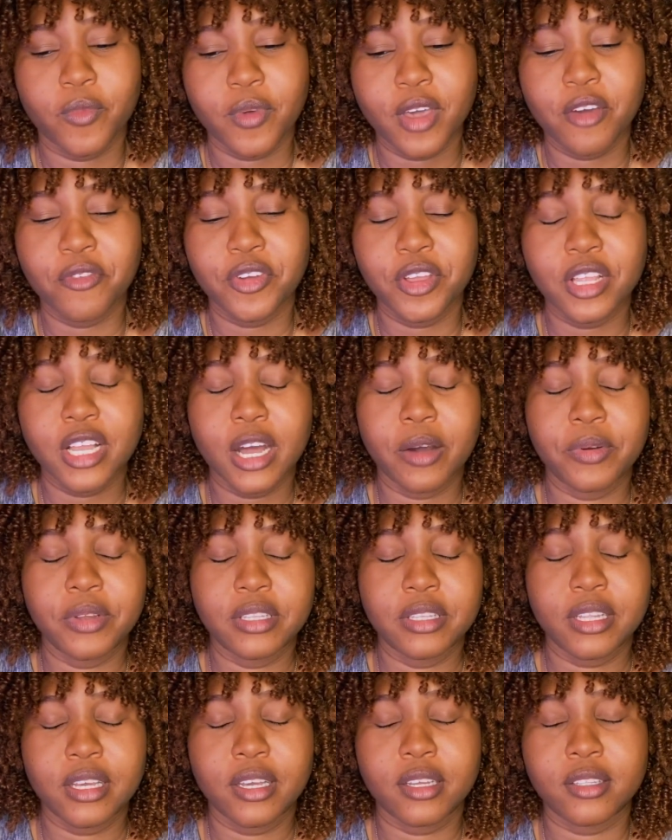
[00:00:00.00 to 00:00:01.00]
every now
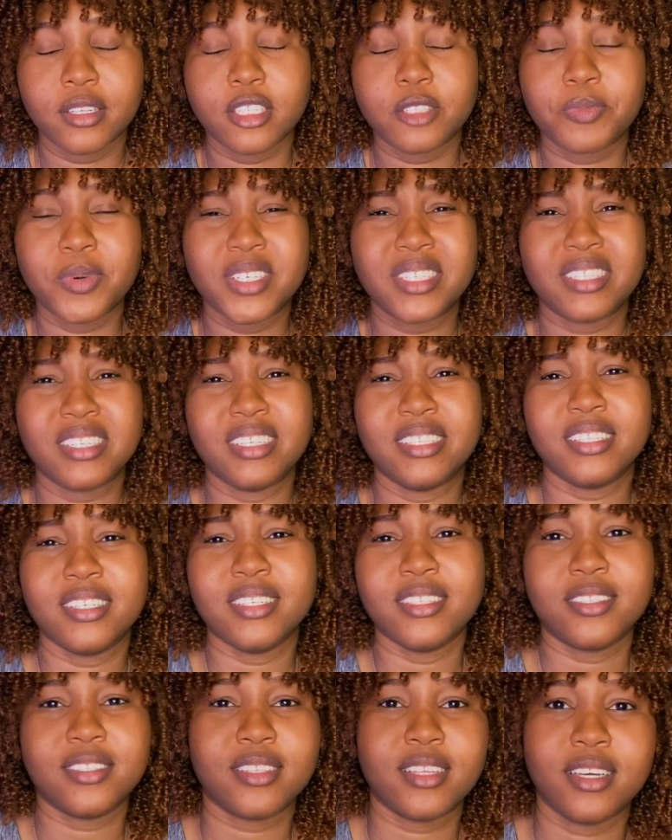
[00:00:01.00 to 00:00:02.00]
and then, especially
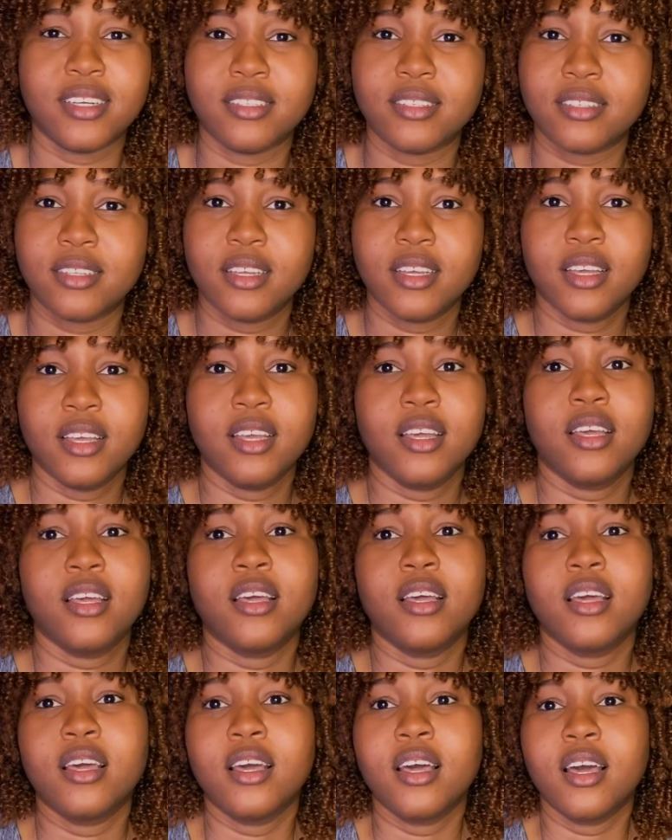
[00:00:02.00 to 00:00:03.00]
these days.
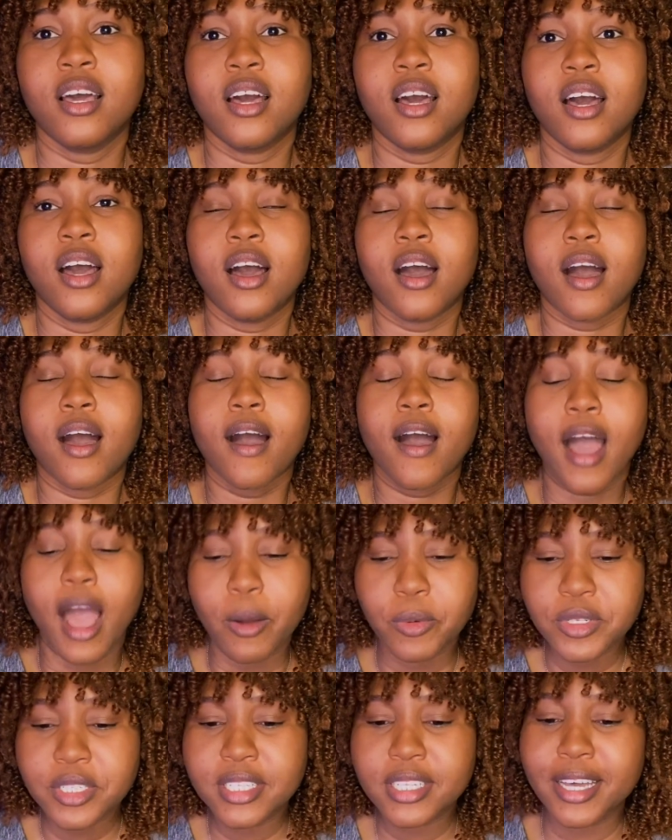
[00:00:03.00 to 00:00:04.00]

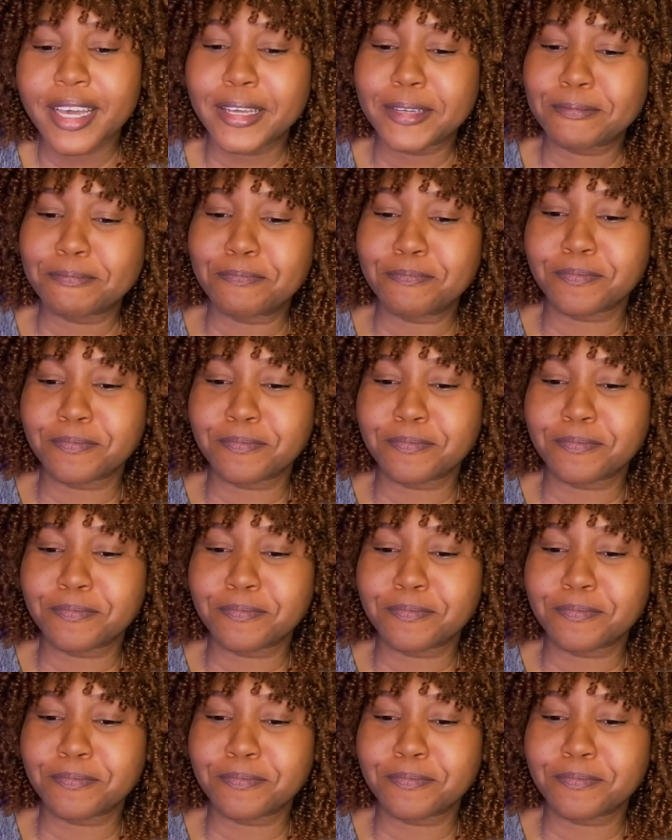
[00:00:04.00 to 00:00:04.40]
I would say,